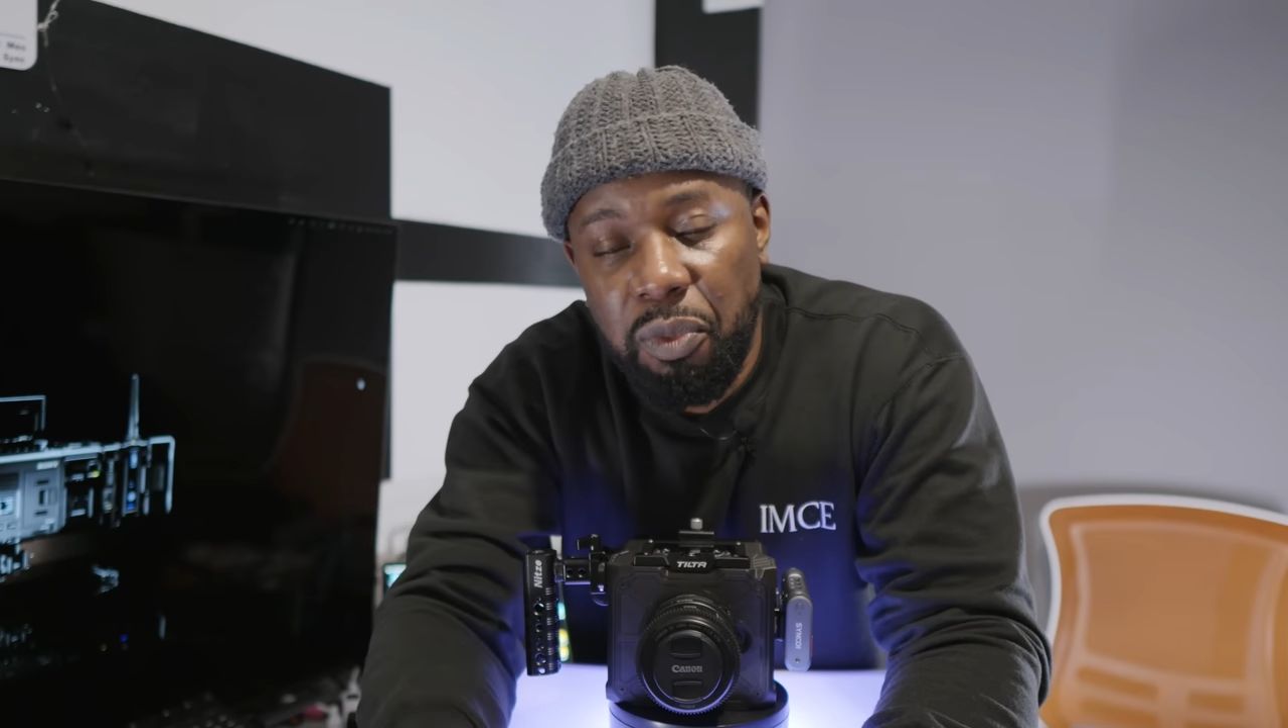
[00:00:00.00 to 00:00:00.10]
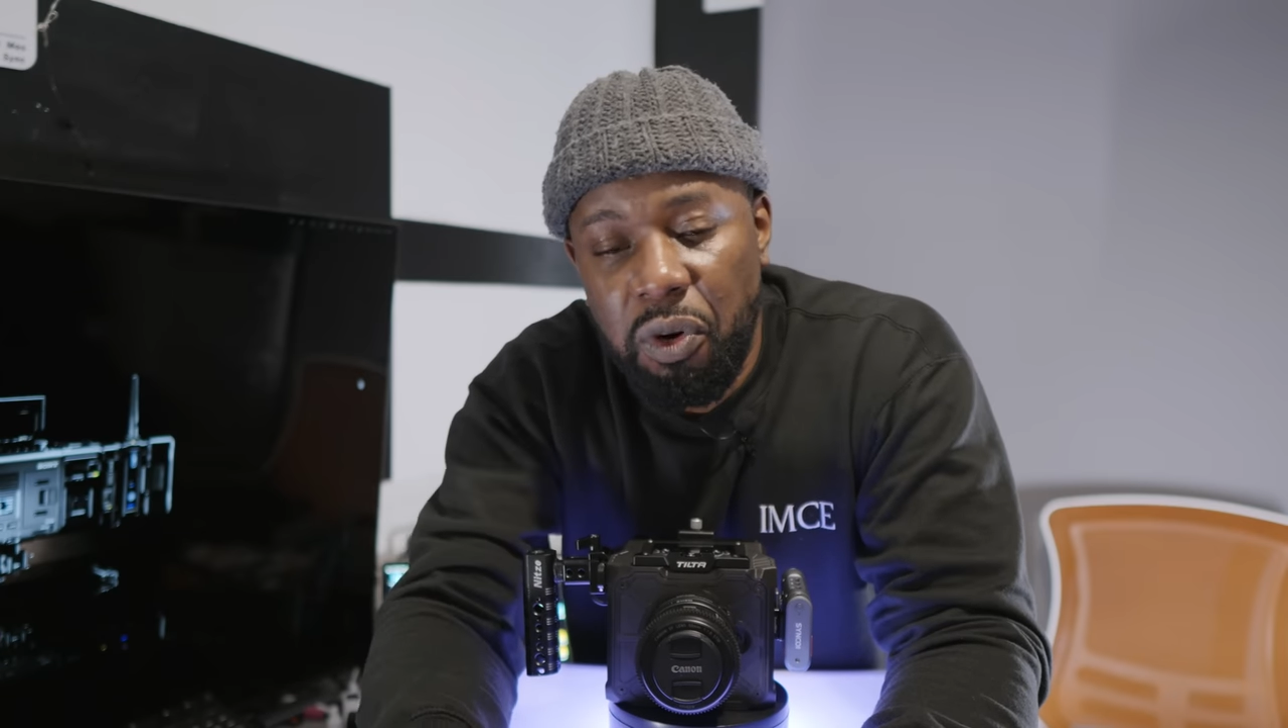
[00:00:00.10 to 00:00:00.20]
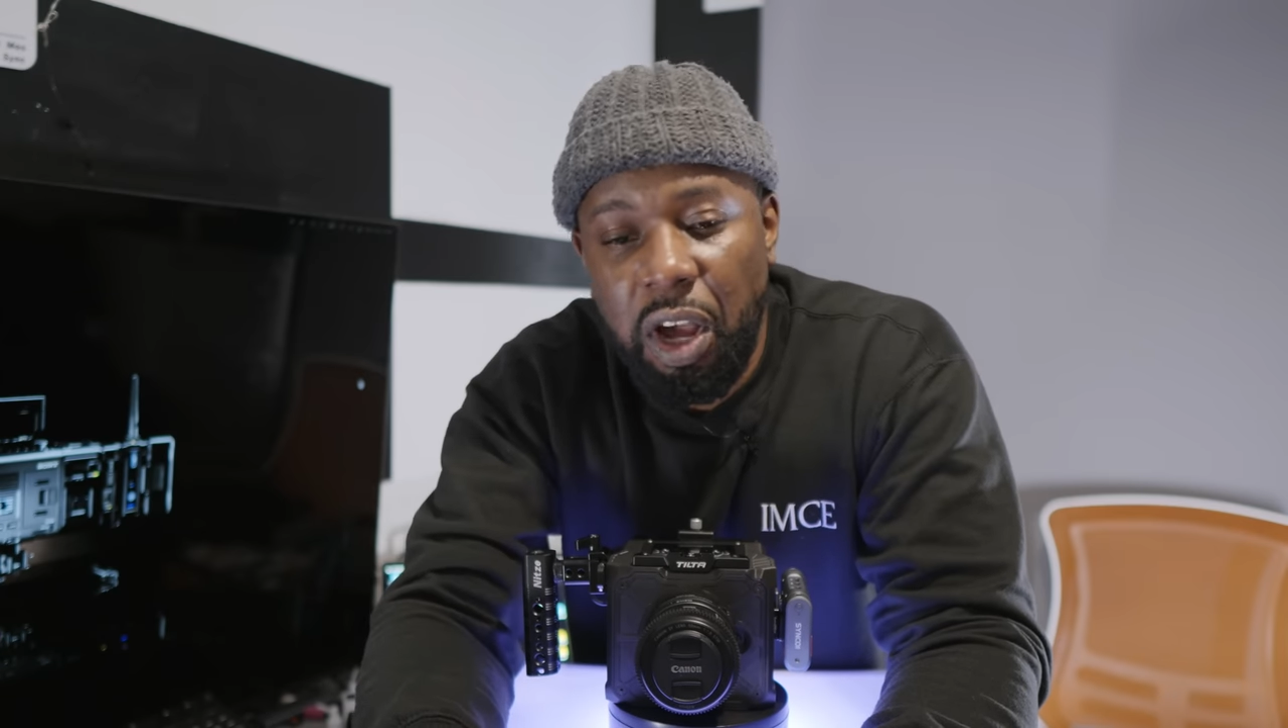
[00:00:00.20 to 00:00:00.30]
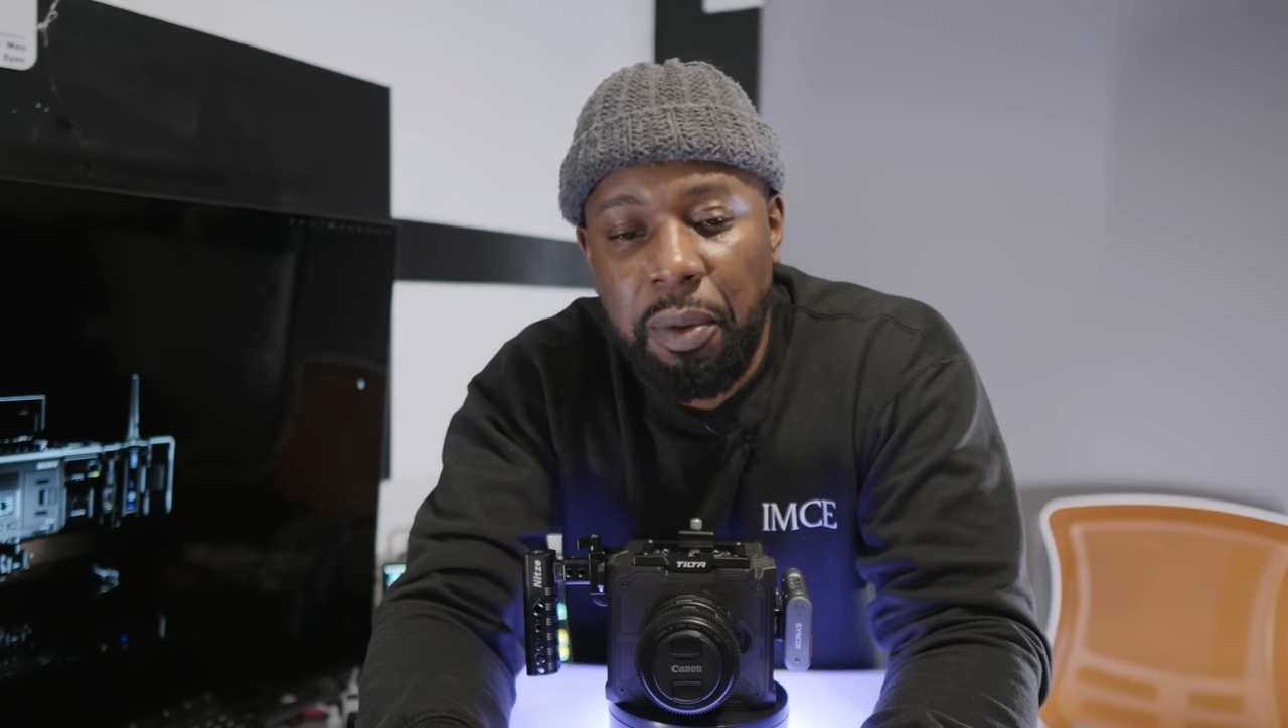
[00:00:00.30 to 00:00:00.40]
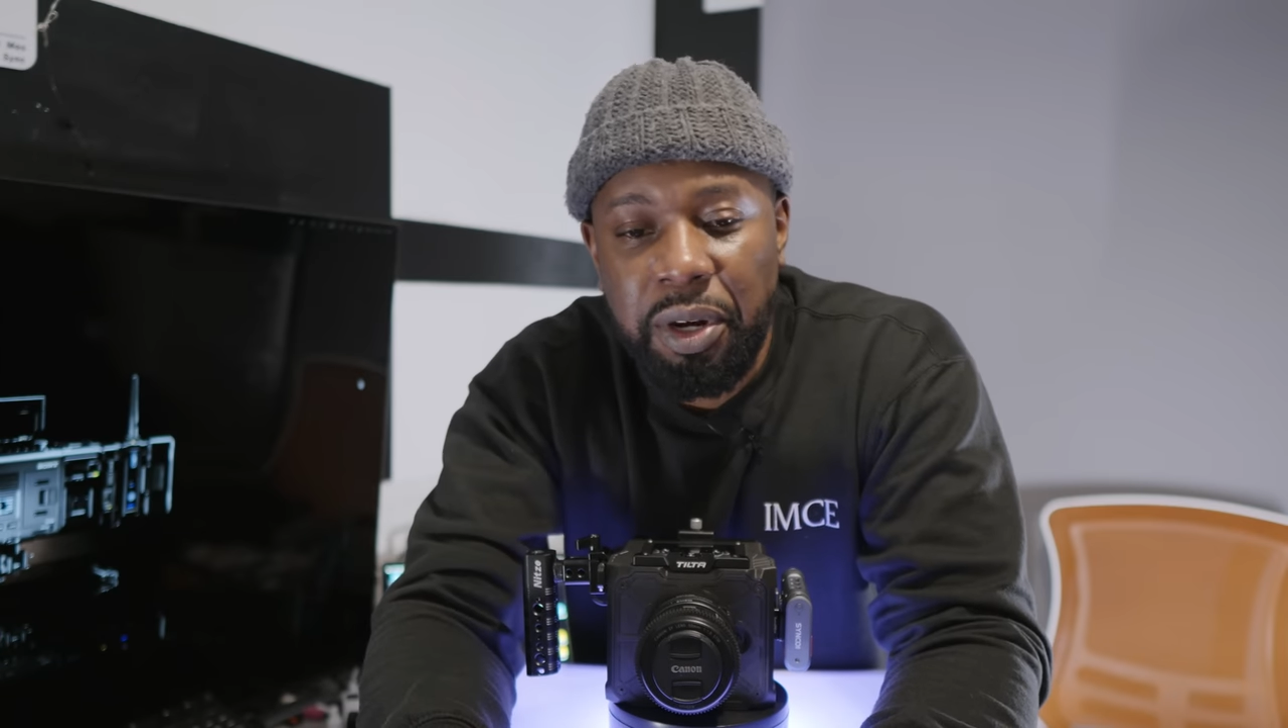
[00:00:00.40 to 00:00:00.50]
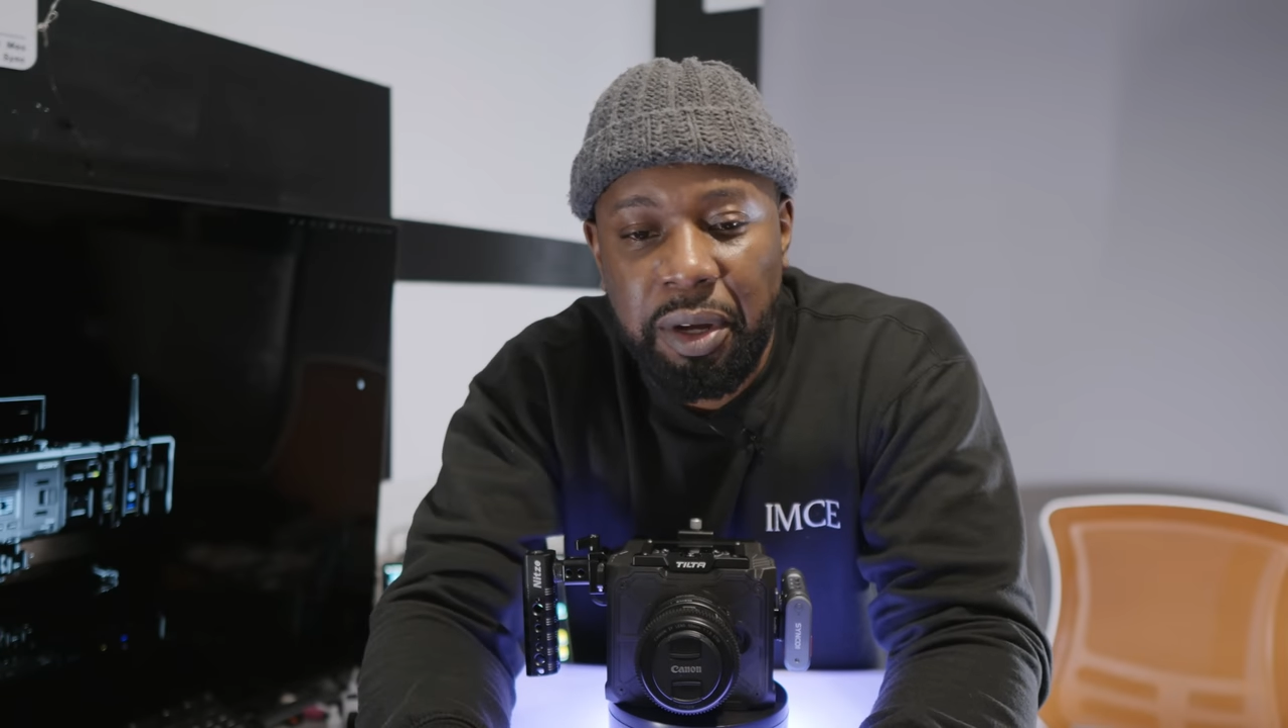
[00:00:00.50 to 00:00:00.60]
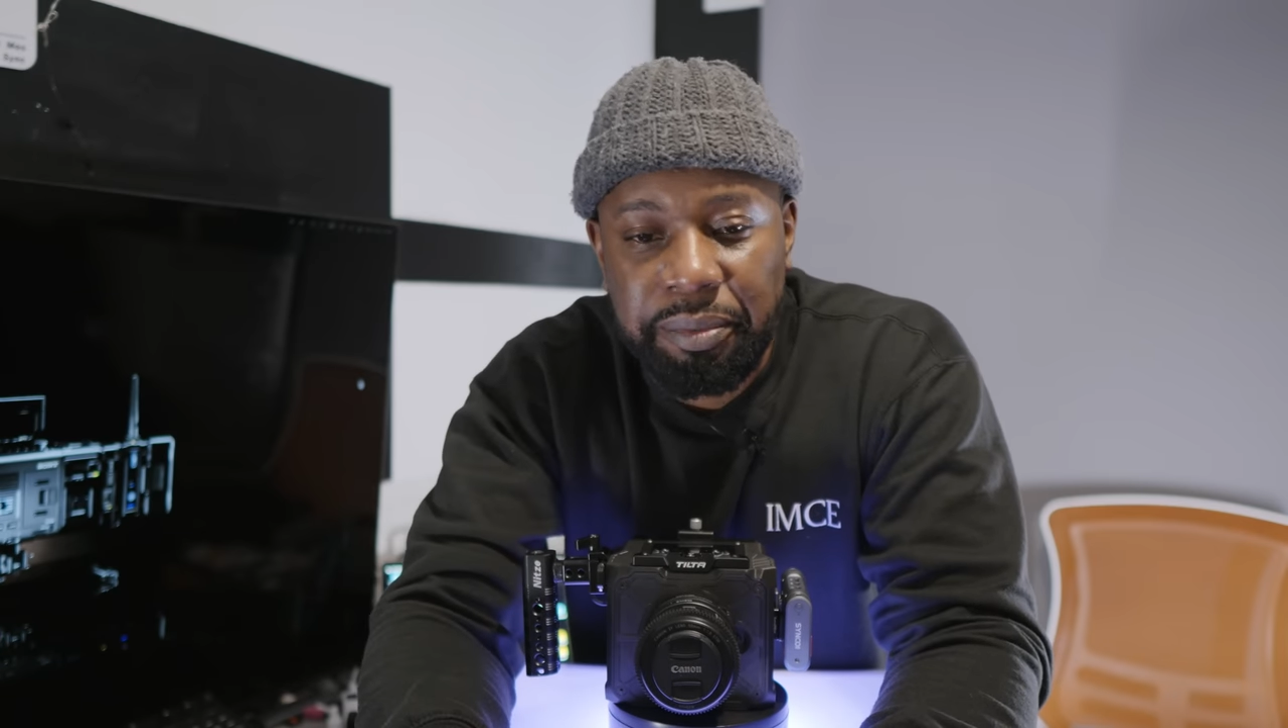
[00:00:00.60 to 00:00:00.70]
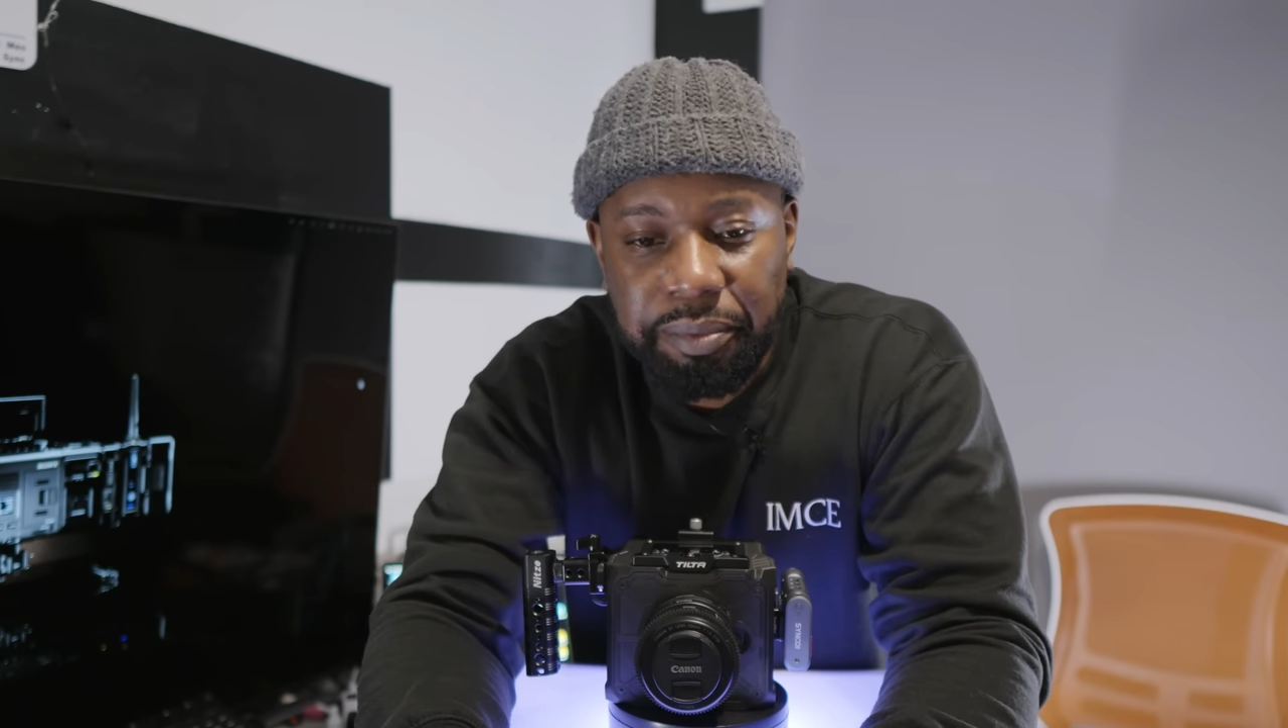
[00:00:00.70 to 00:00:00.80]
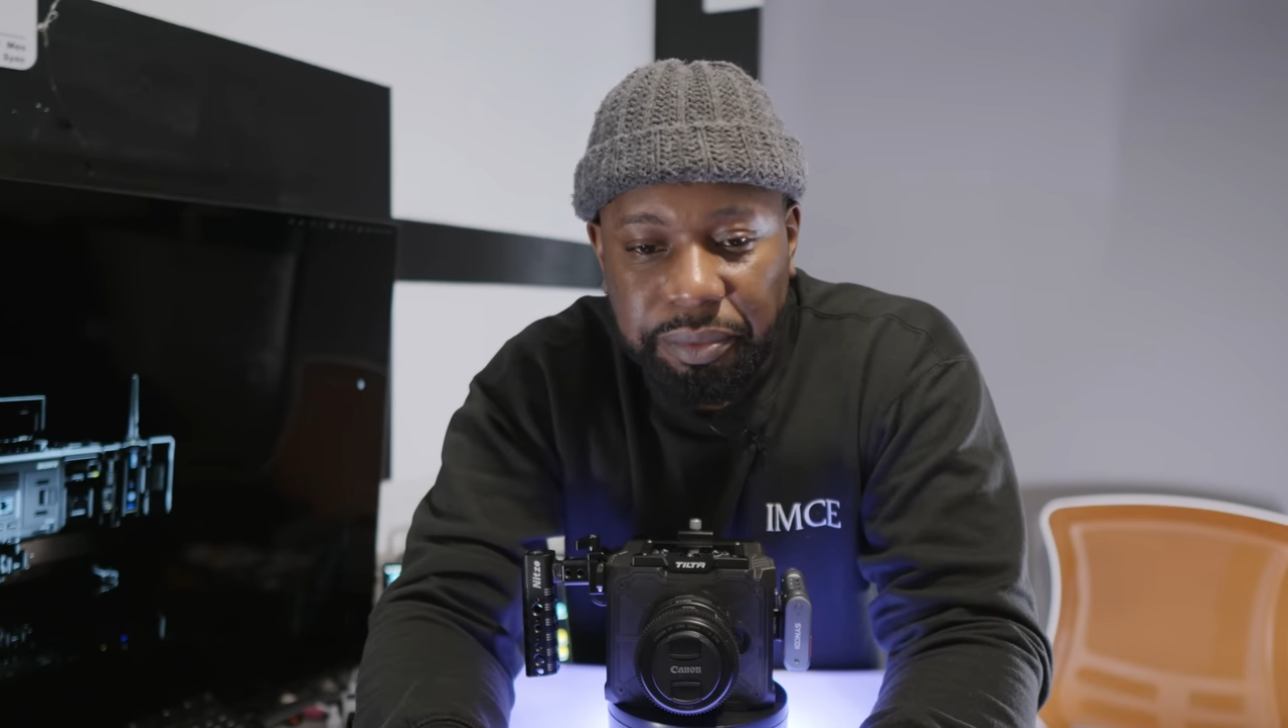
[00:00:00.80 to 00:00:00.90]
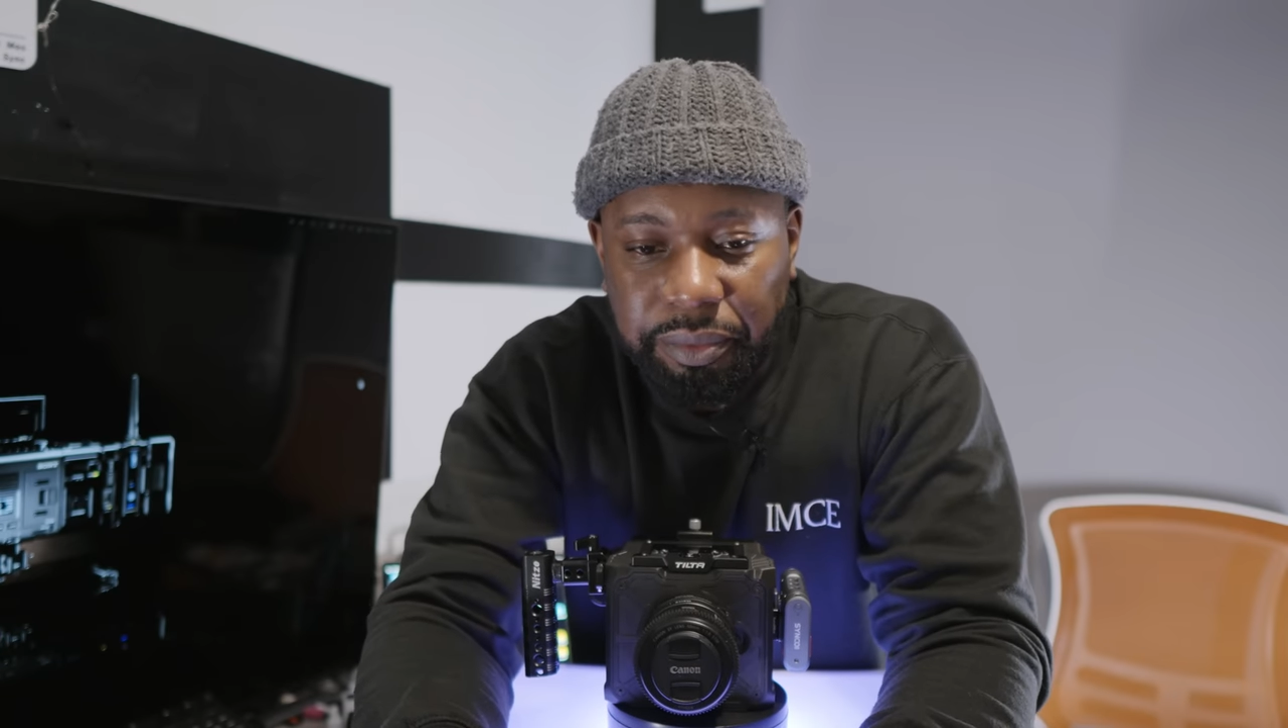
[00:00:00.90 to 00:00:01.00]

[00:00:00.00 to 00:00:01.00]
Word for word: more going on.